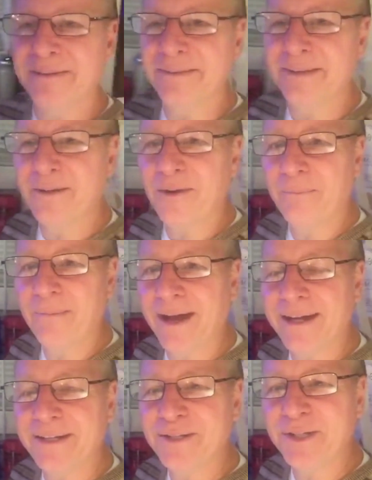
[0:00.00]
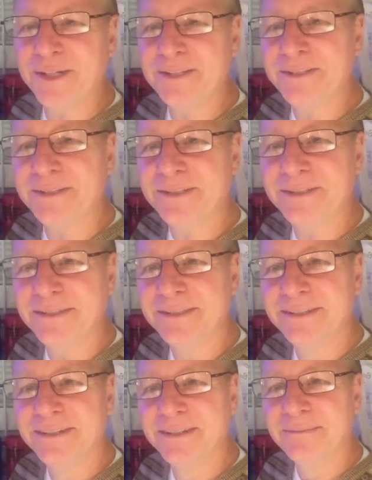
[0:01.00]
in the almighty Jesus.
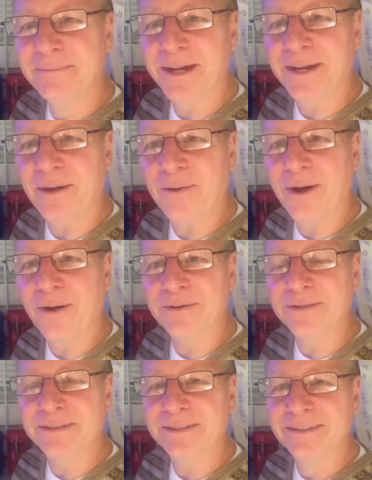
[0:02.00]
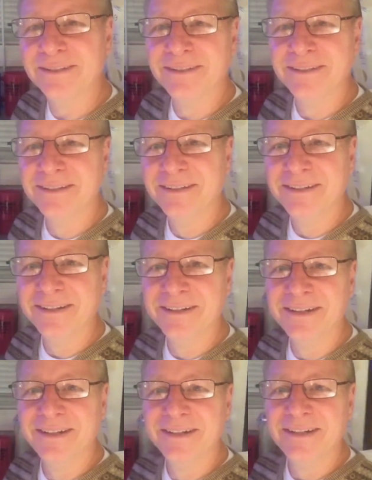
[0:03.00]
My co-host.
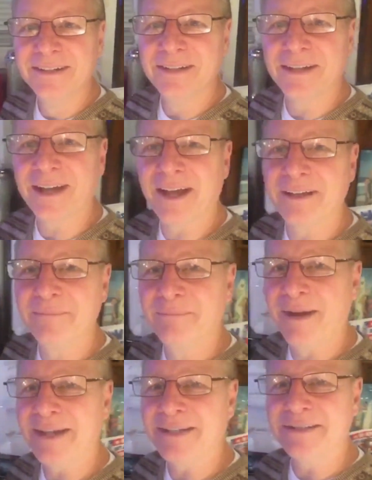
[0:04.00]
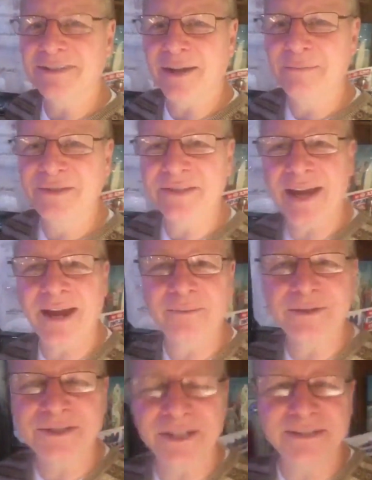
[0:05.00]
Look at that. Mike Sub
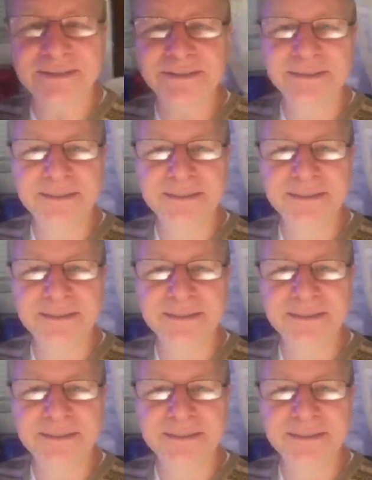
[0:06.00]
Sandwiches.